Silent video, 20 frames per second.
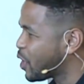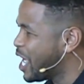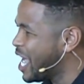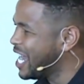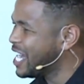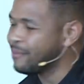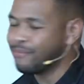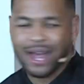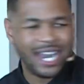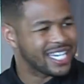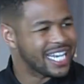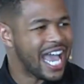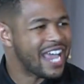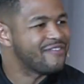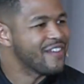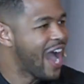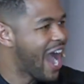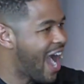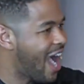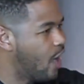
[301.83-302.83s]
hit in my life,
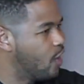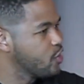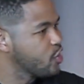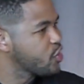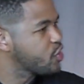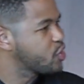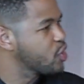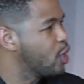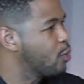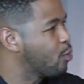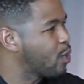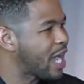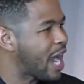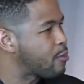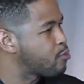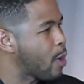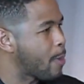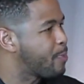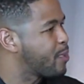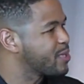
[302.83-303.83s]
I understood what
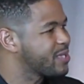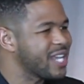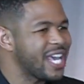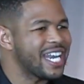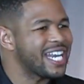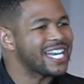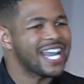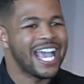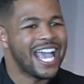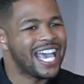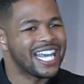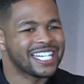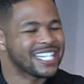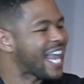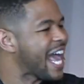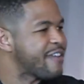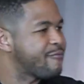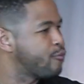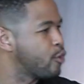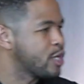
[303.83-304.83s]
I represented, and
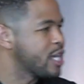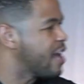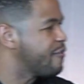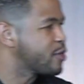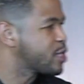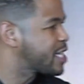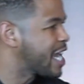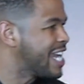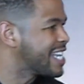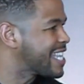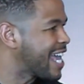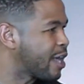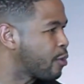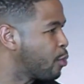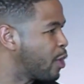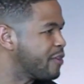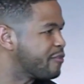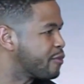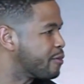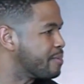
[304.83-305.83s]
life will never take that
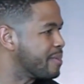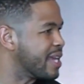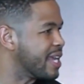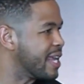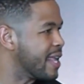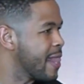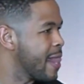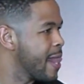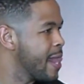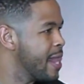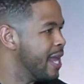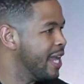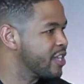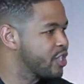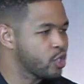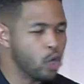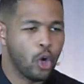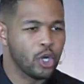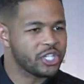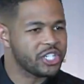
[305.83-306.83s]
away from me. And
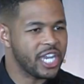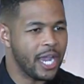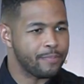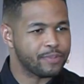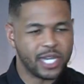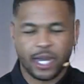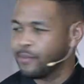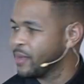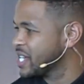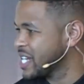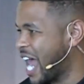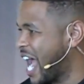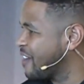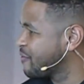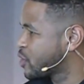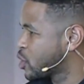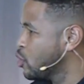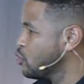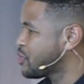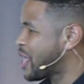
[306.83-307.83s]
so on September
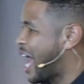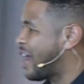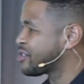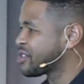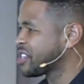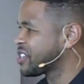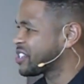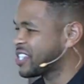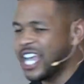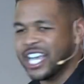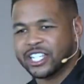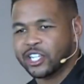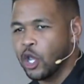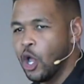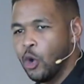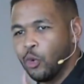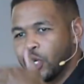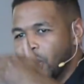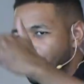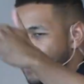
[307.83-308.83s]
9th, 2006,
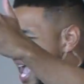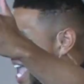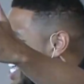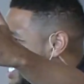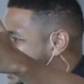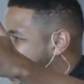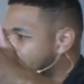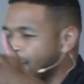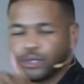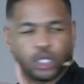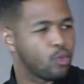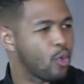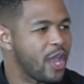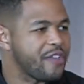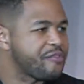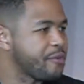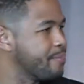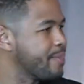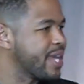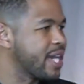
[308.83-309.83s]
when I'm 8 games away
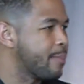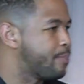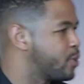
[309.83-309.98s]
from being a